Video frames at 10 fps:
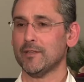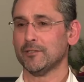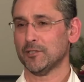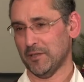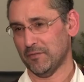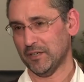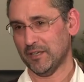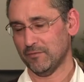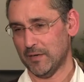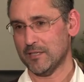that South
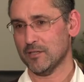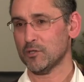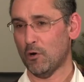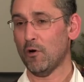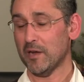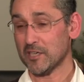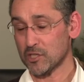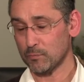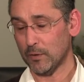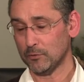African investors are
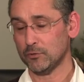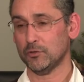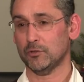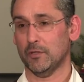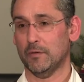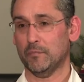exposed